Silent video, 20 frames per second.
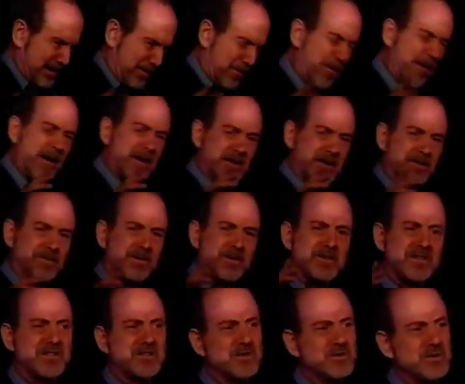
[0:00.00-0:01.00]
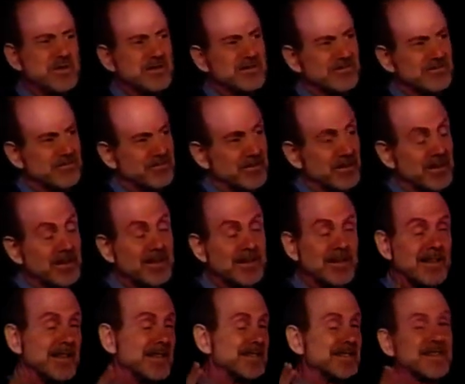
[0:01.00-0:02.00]
But in pursuit of
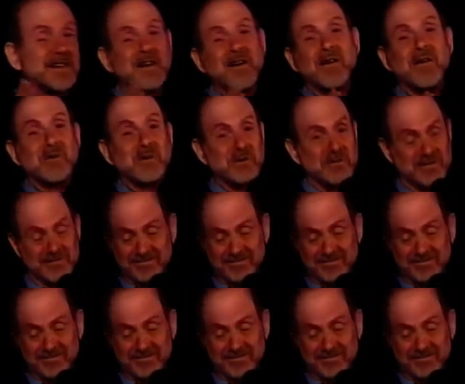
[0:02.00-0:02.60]
Hilda Cohn,